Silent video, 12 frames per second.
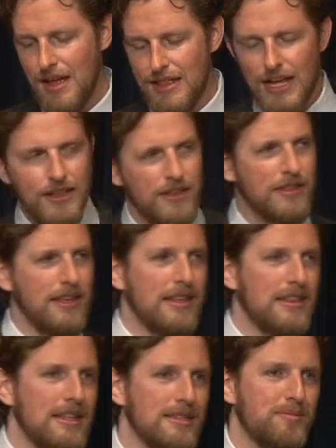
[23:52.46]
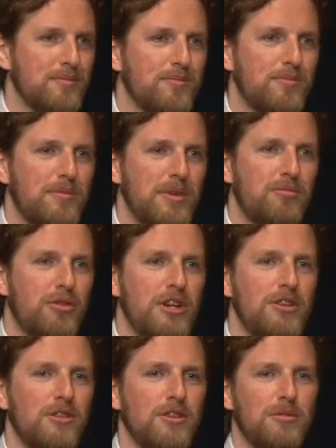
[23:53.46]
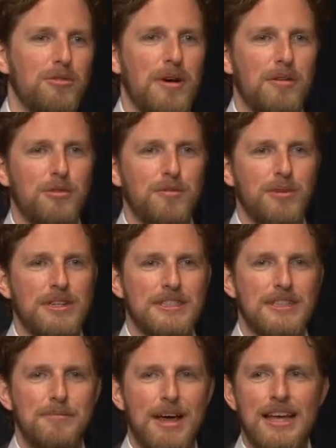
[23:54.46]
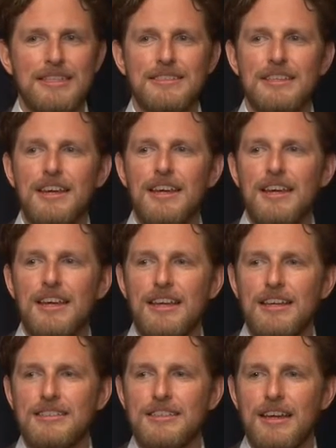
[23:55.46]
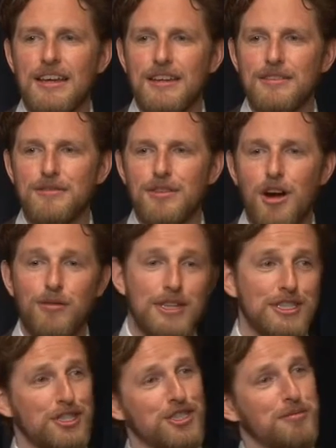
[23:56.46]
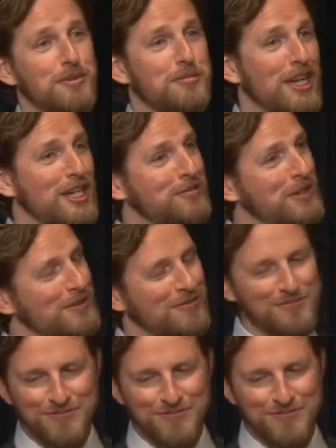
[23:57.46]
The other thing that's been pretty notable about WordPress in the past is uh, our relationship with P H P.